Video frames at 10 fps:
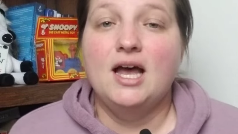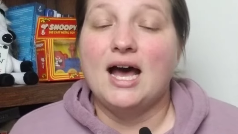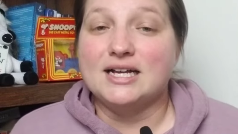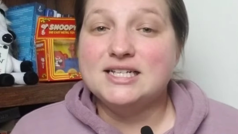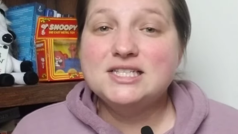
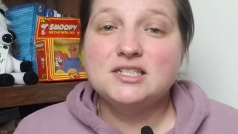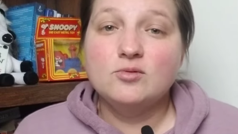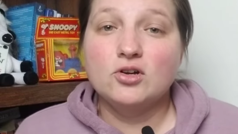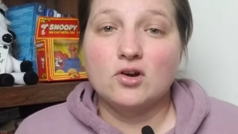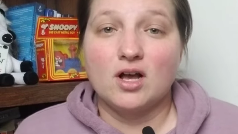I did
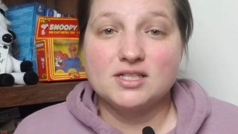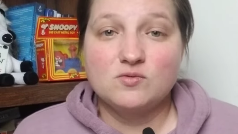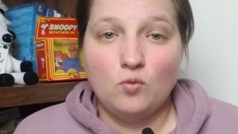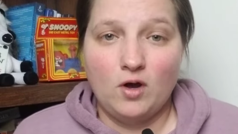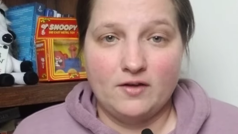stumble
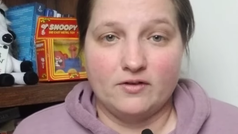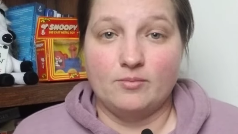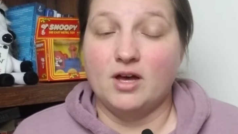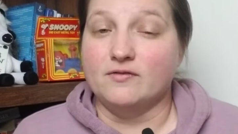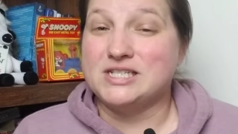across one of
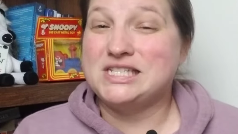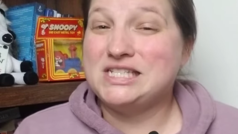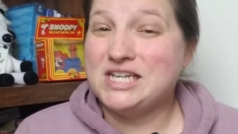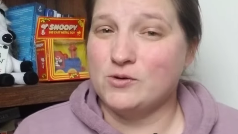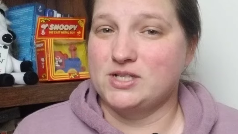them of a
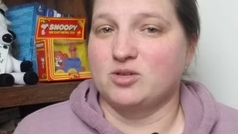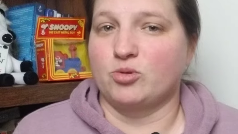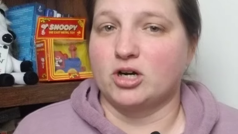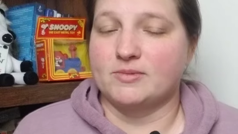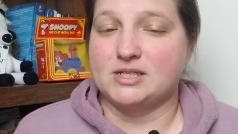series of
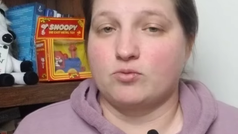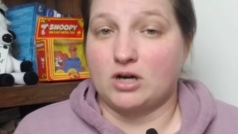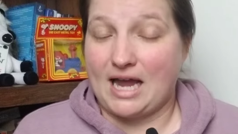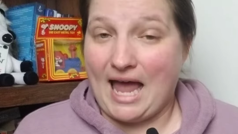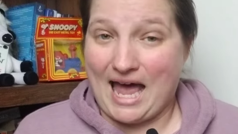Barbies
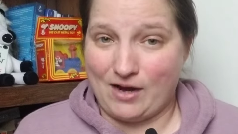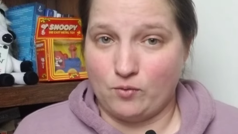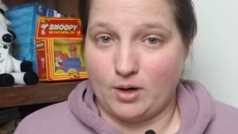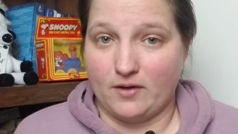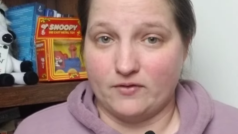where I had
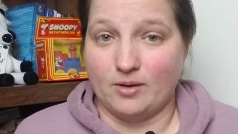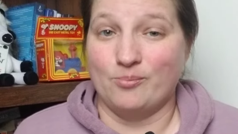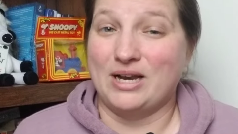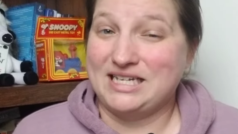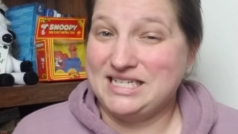one of them,
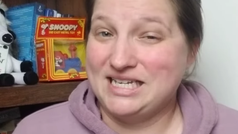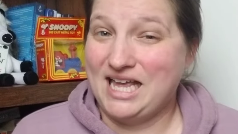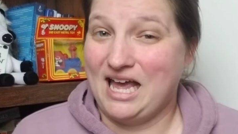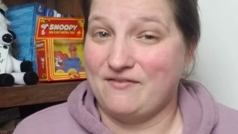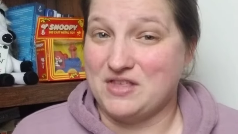but I
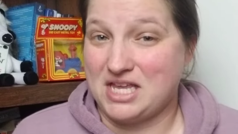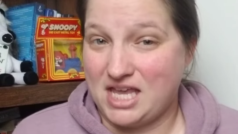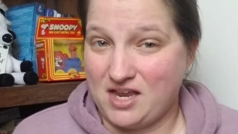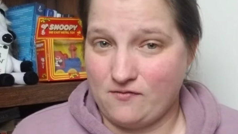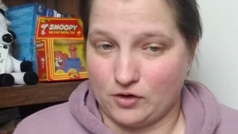didn't have the
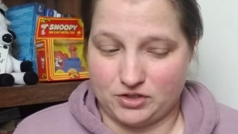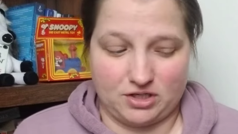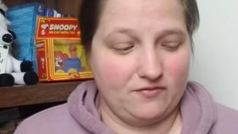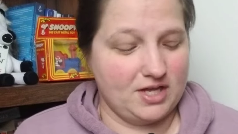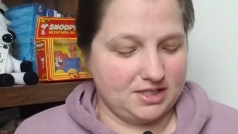Ken
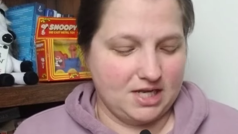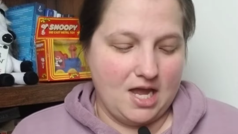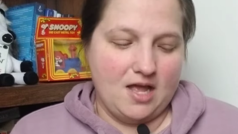version of this.